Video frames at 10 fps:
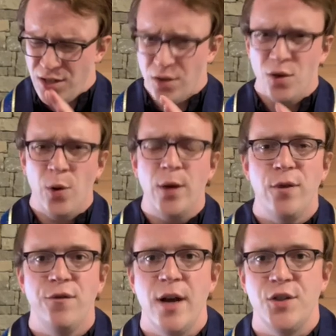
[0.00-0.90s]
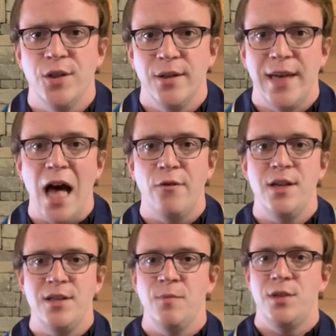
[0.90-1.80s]
quick refresher,
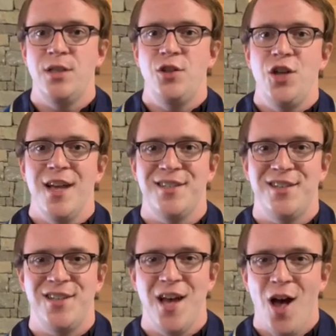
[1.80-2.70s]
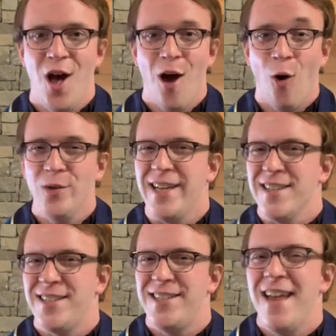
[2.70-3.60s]
Calvinism suggests only a
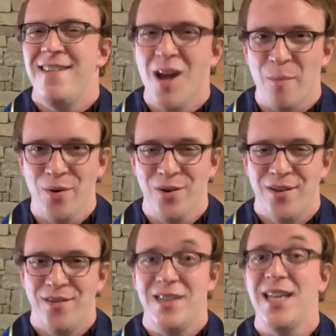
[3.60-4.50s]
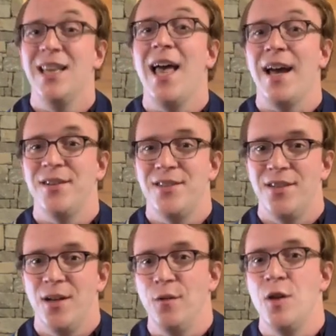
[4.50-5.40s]
set number, the elect
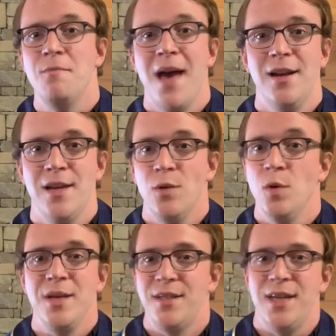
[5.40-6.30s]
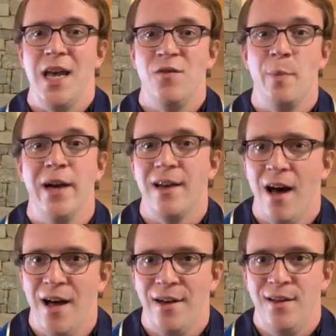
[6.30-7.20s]
of humanity, would be saved by
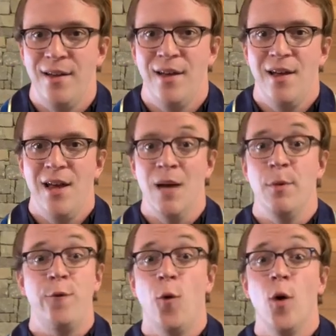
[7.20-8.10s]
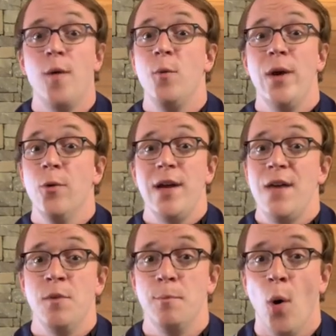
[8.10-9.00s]
God. And before that we were
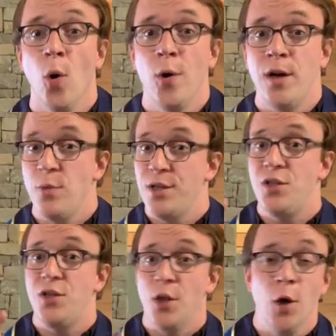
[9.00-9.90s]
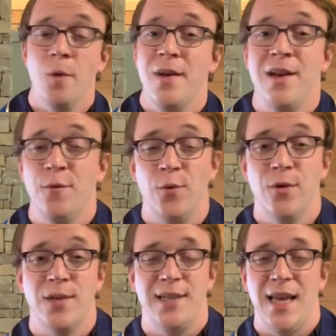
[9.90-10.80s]
even born, it was determined if we
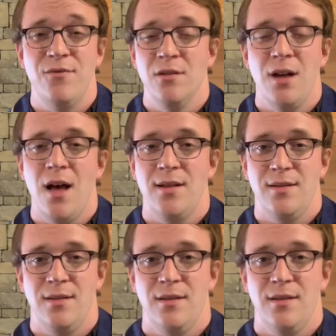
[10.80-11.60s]
were saved or not.